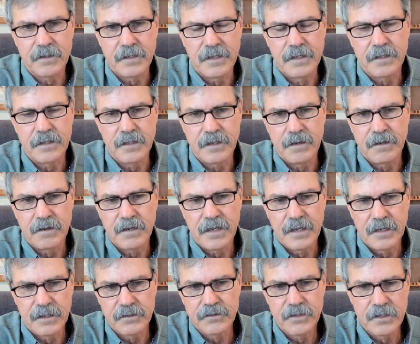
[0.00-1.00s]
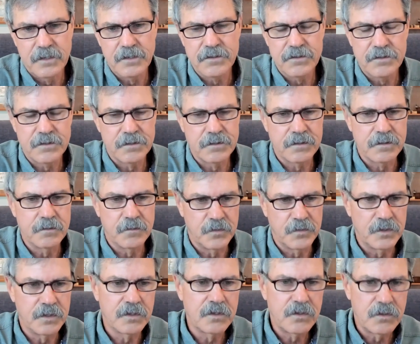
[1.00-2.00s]
in healthcare system
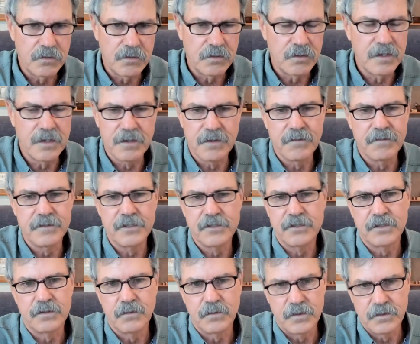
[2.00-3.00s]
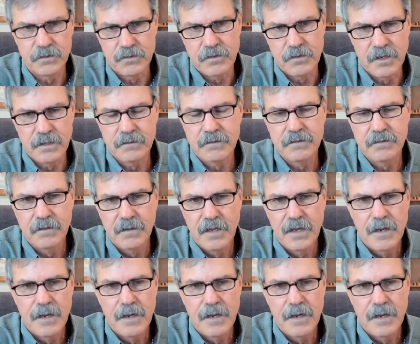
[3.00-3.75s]
with acute intervention with drugs,